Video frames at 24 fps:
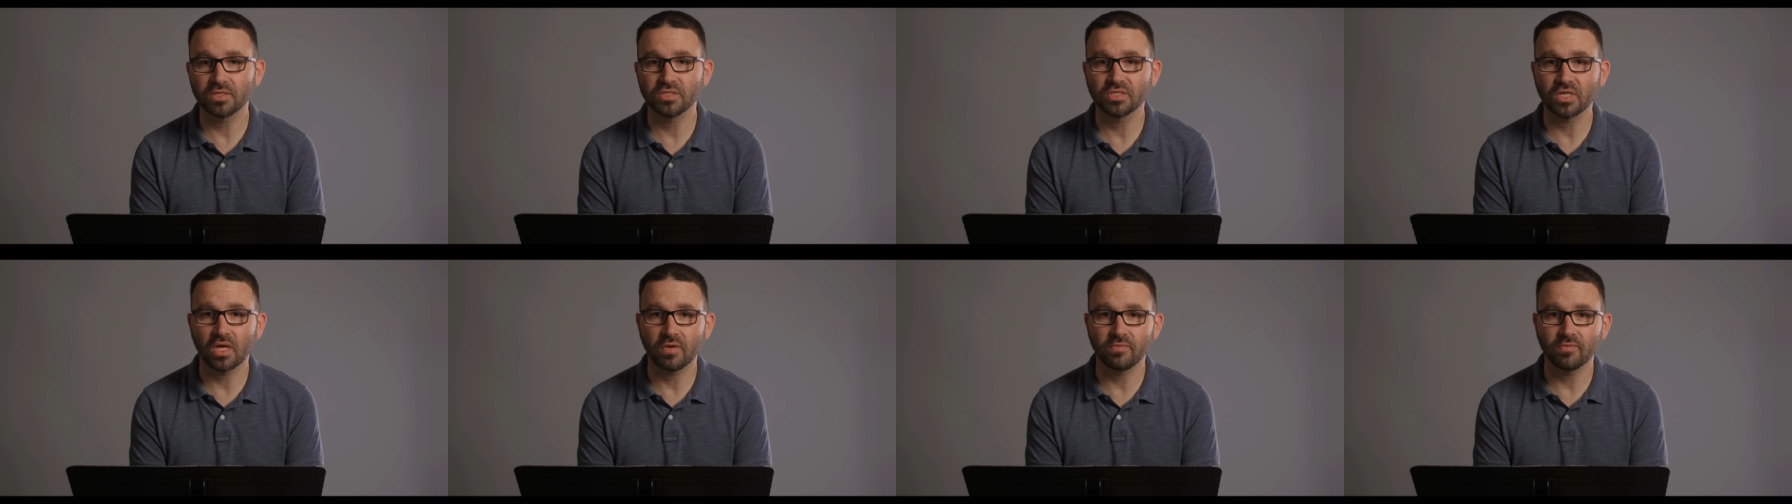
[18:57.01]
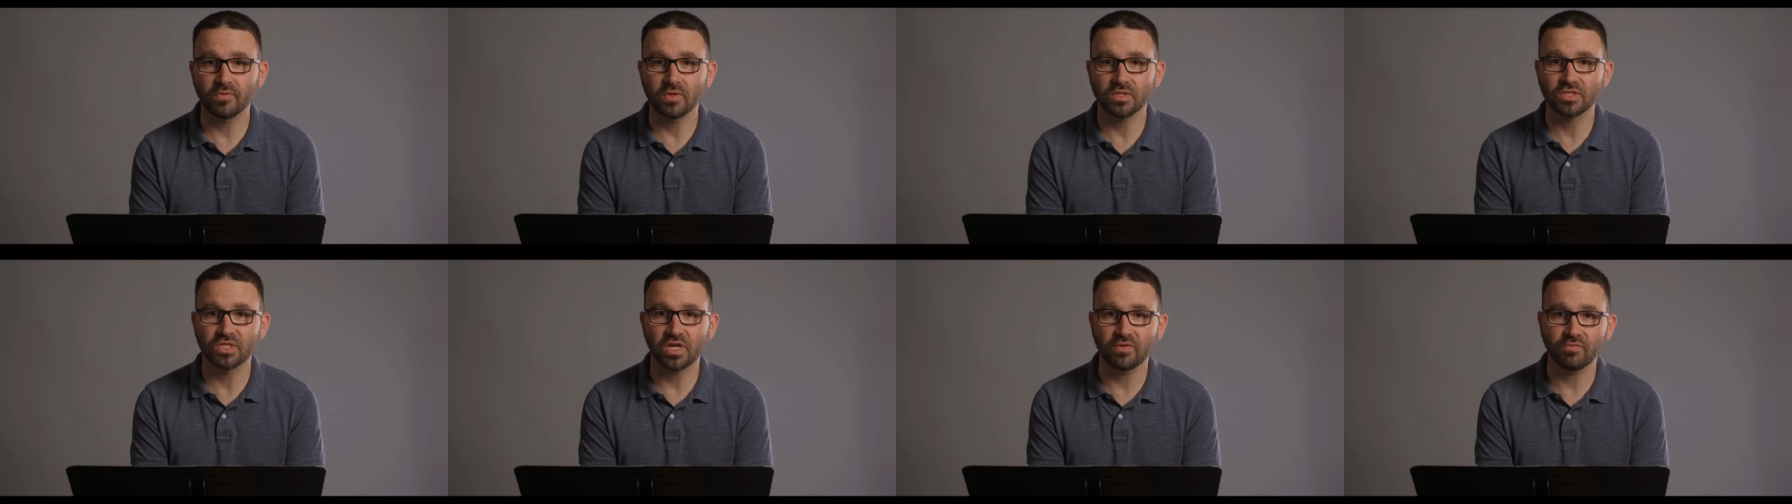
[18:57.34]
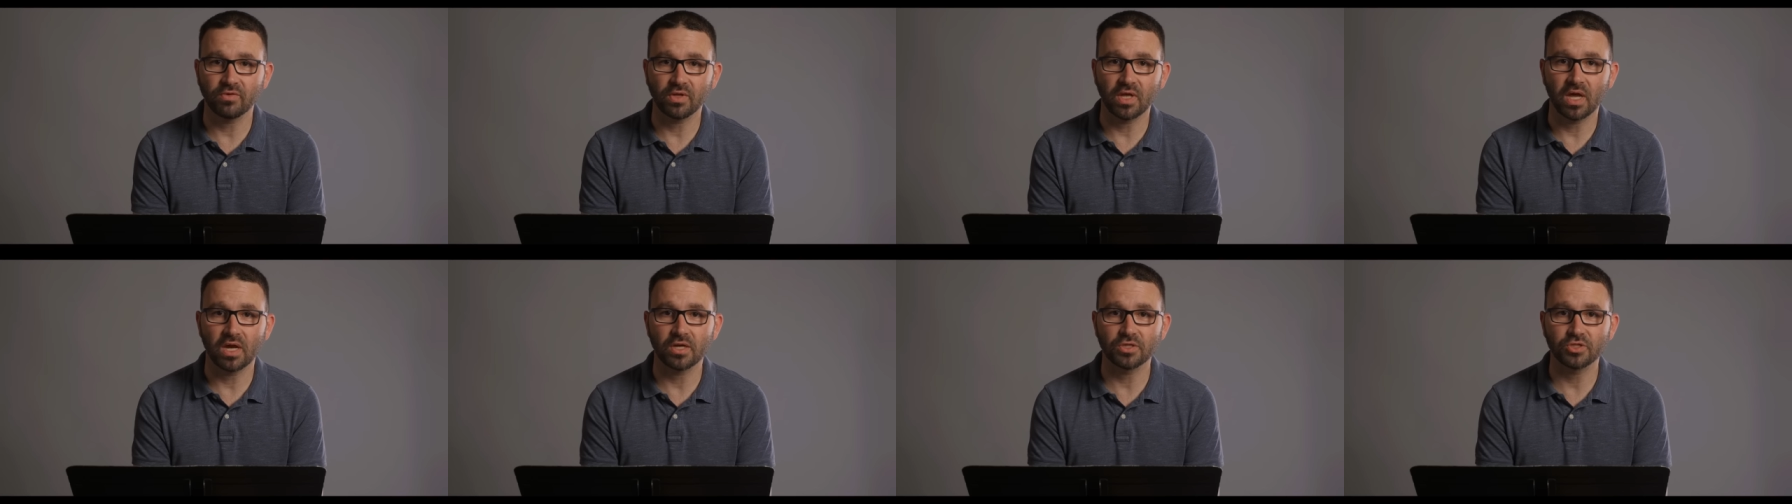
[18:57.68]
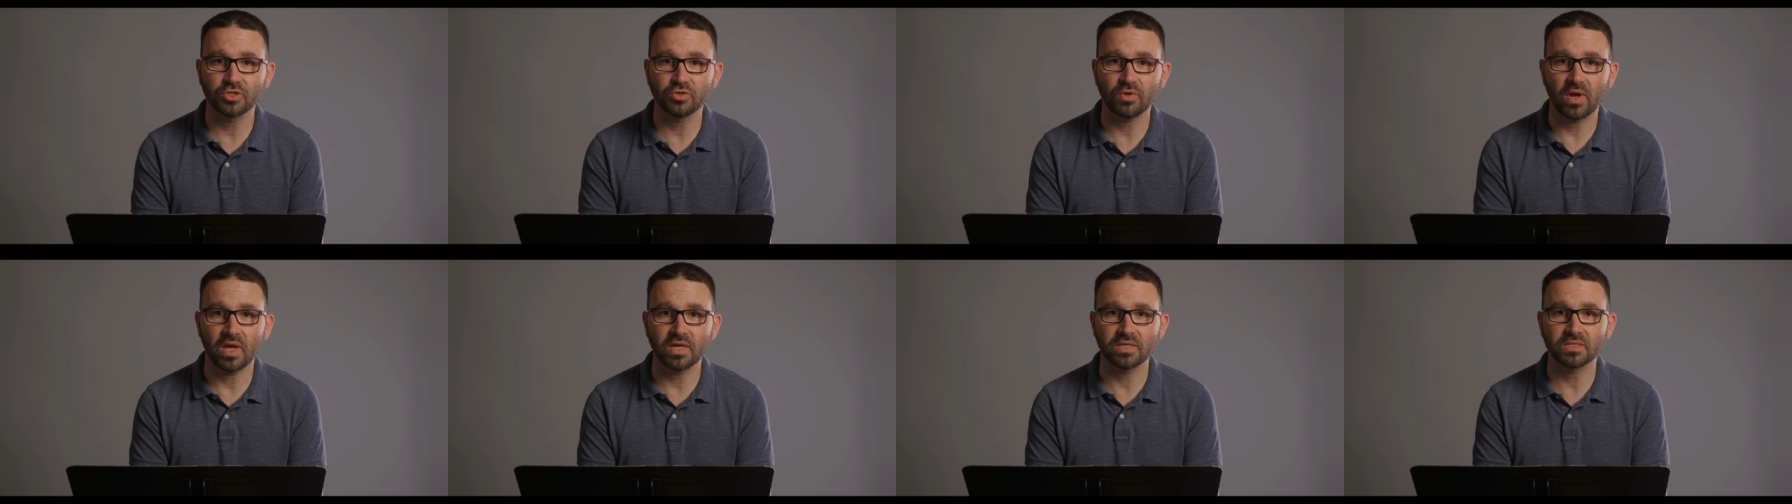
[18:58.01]
several
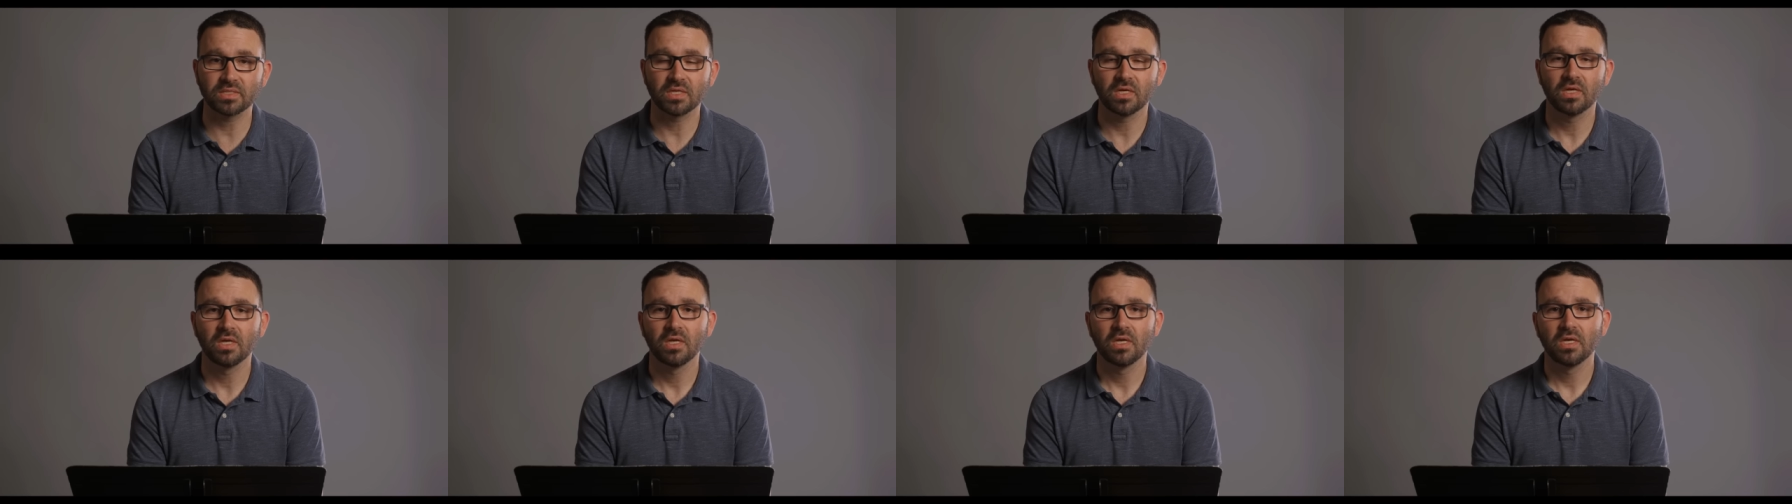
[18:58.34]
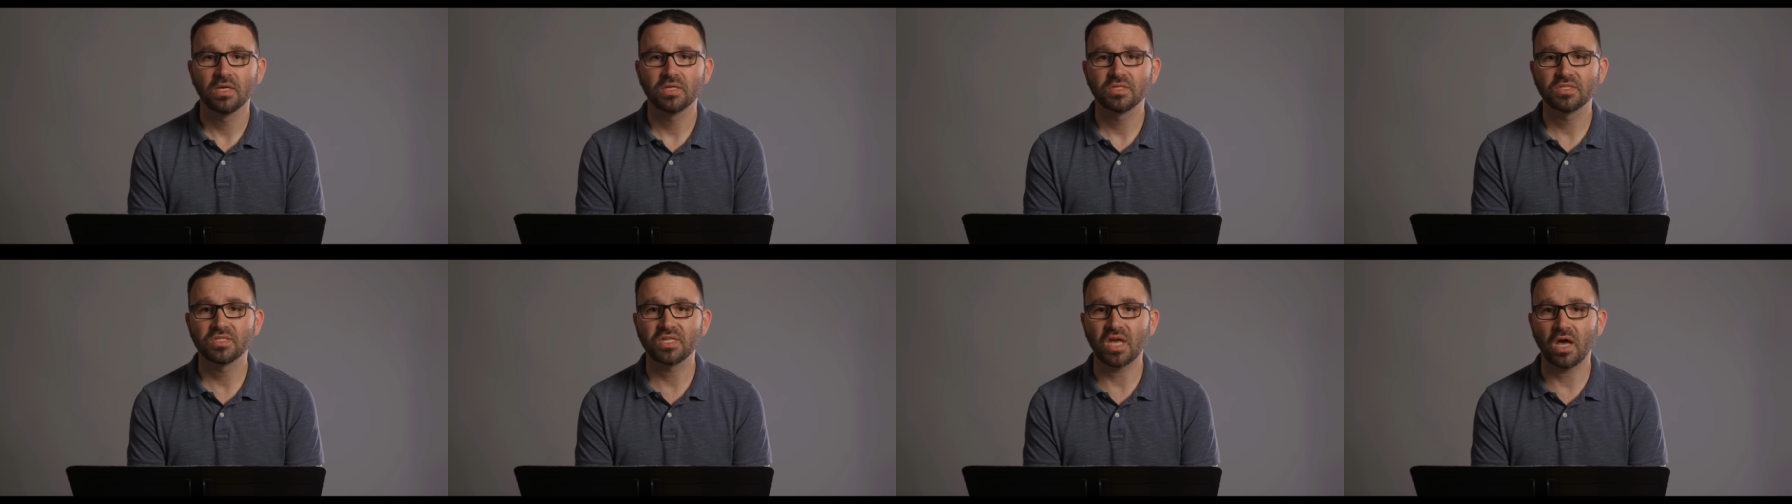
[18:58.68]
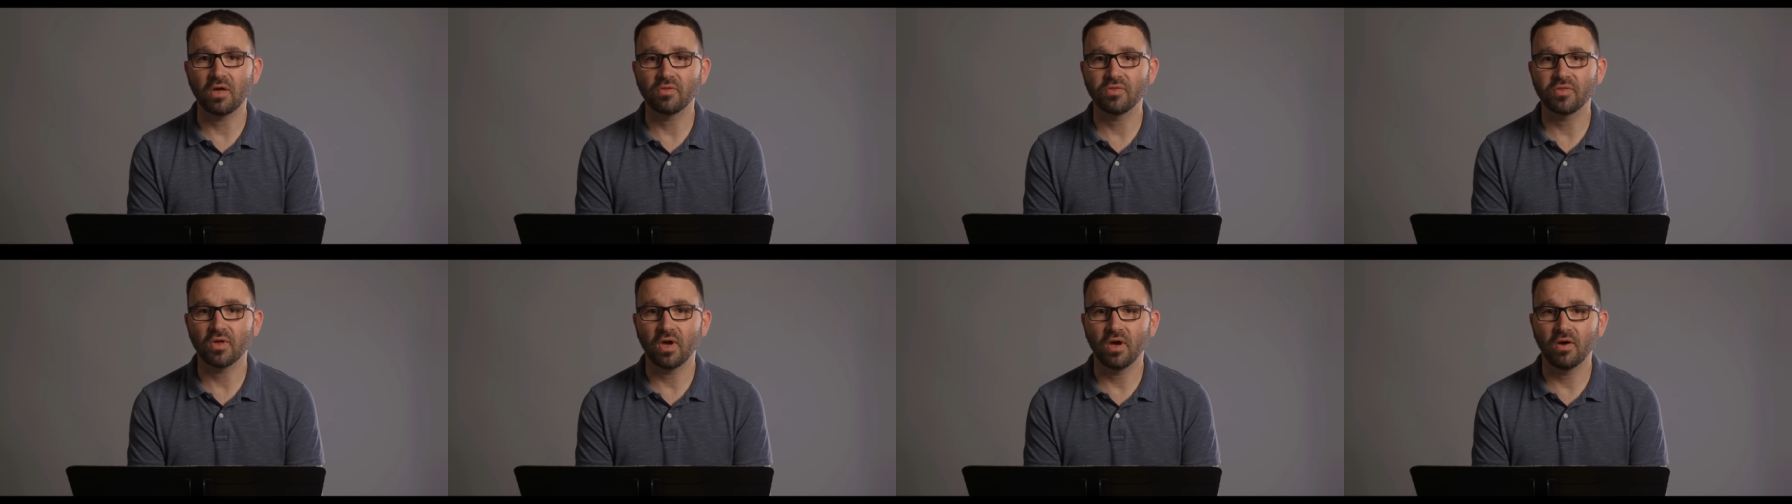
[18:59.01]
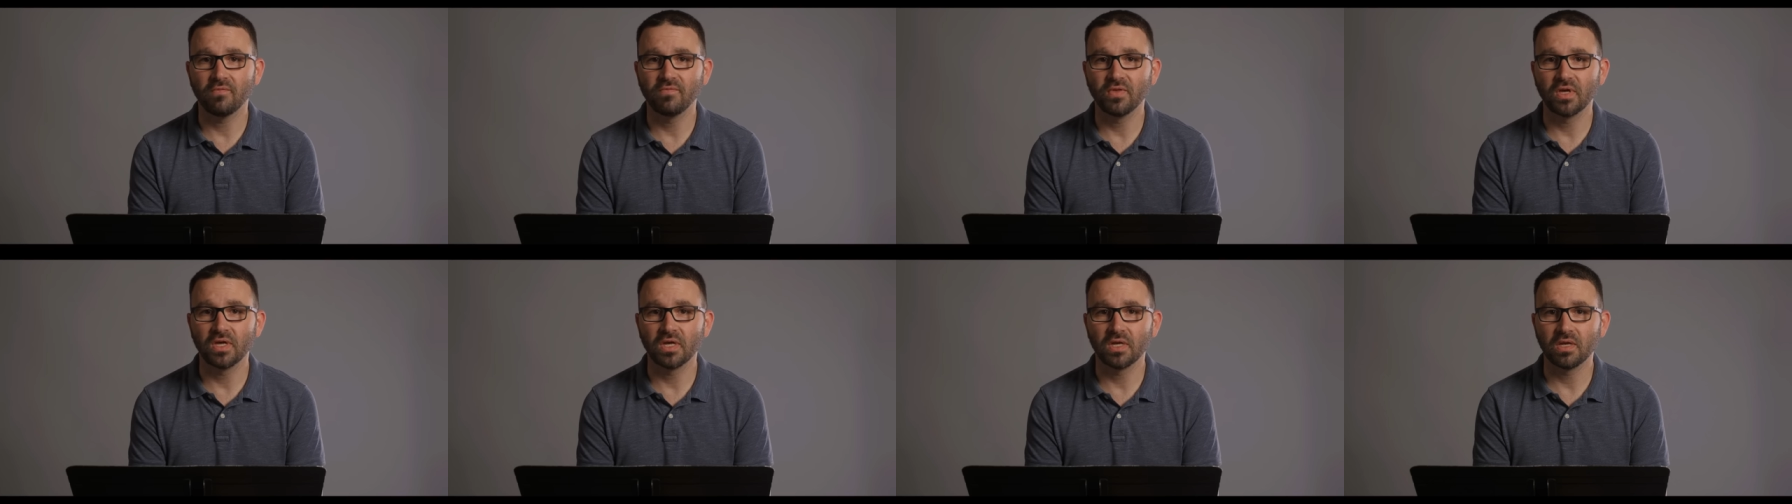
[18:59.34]
airstrikes south
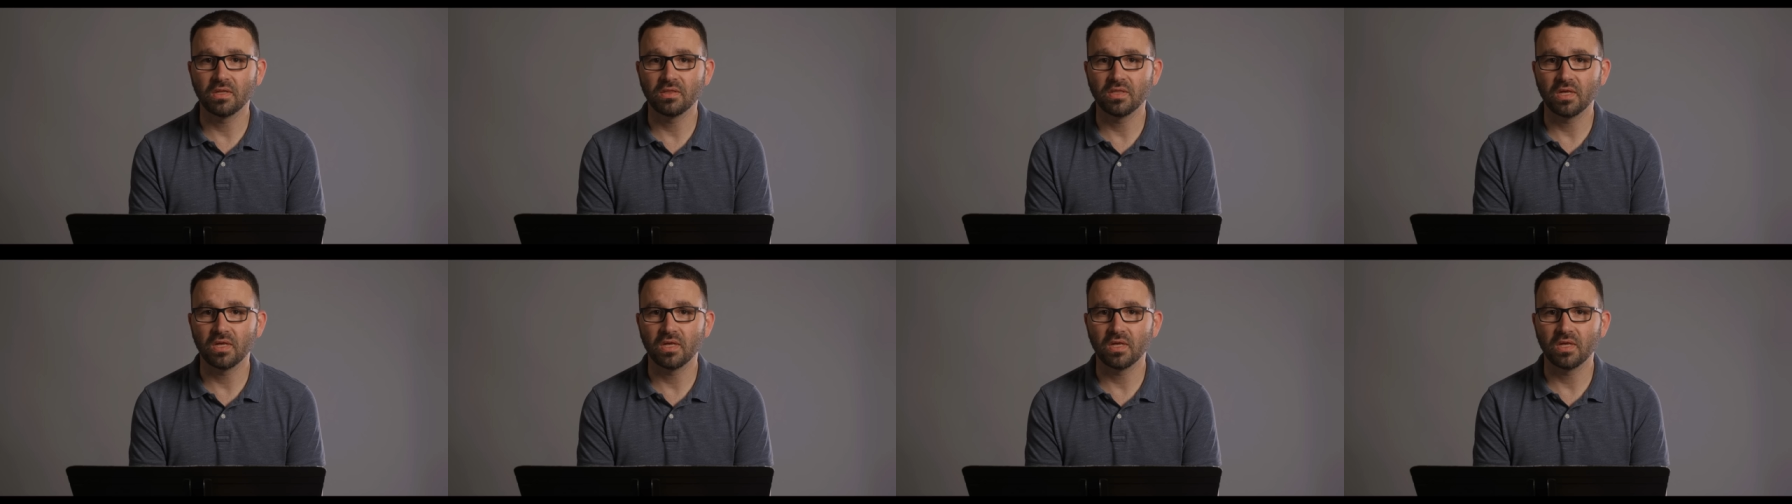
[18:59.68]
of the,